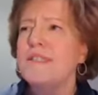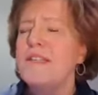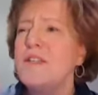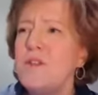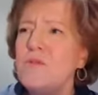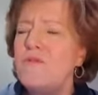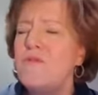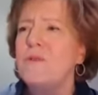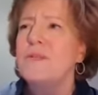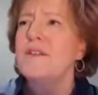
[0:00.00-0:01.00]
I see the
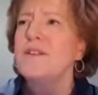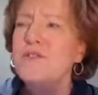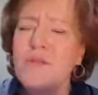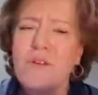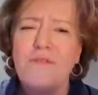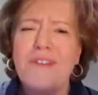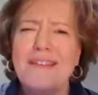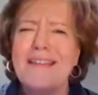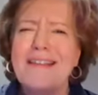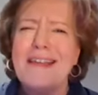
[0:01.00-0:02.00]
uniforms and the
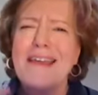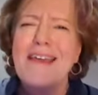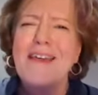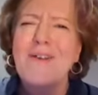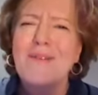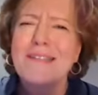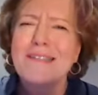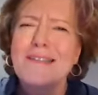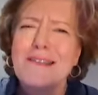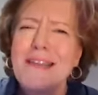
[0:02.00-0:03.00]
trophies, and the air
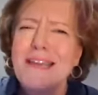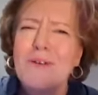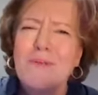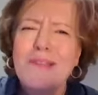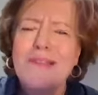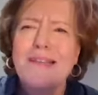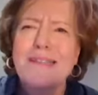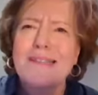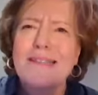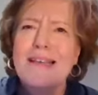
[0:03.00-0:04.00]
is thick with
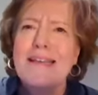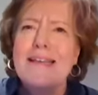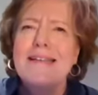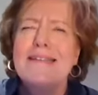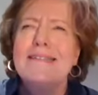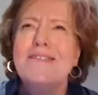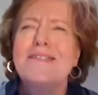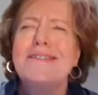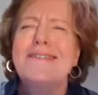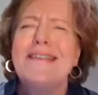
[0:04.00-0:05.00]
this
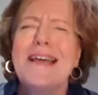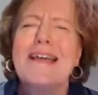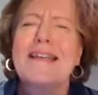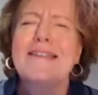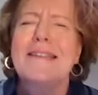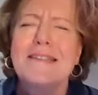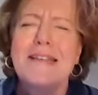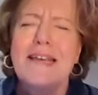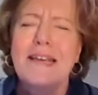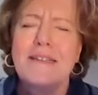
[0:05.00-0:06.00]
just decades and
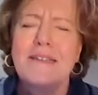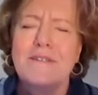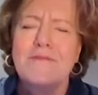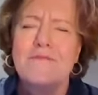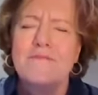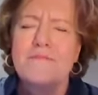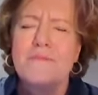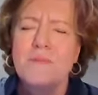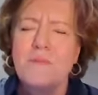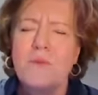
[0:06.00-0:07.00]
decades of
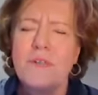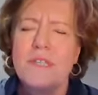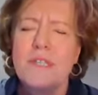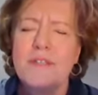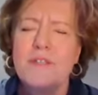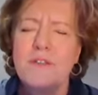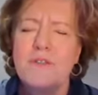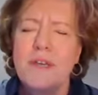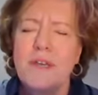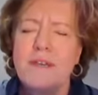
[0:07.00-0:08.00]
sports
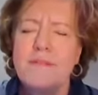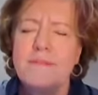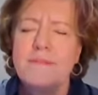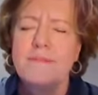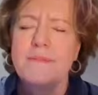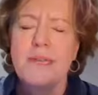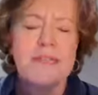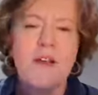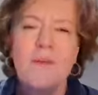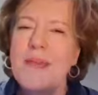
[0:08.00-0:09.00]
history. They
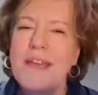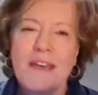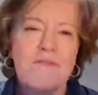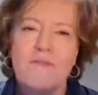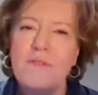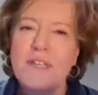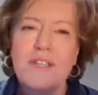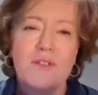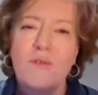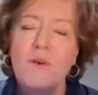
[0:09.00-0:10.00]
tell me every
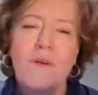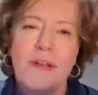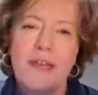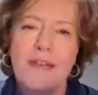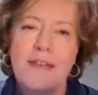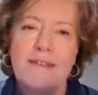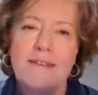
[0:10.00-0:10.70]
story.